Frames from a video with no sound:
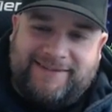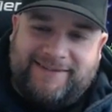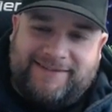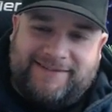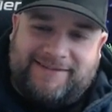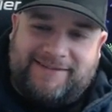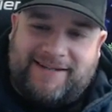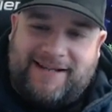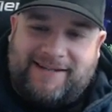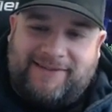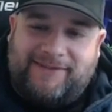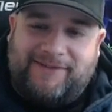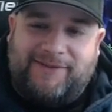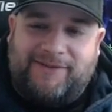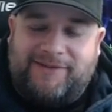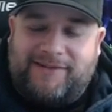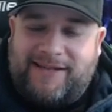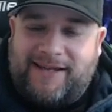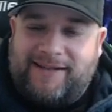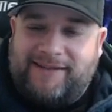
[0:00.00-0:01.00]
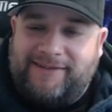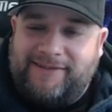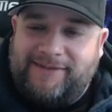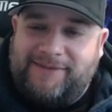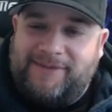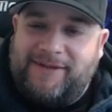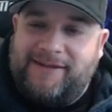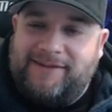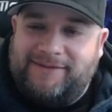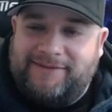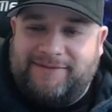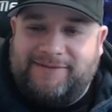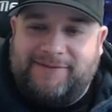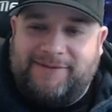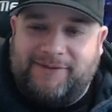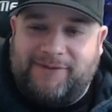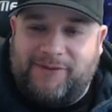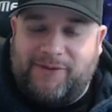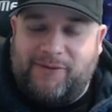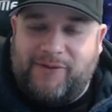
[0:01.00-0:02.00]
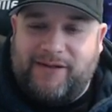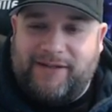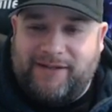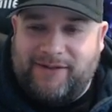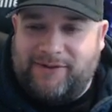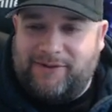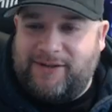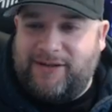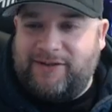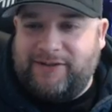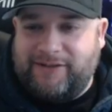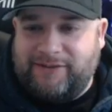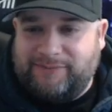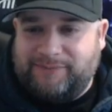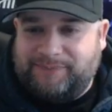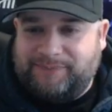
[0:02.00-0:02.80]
taxes are taxes, man. There's no way to get around it.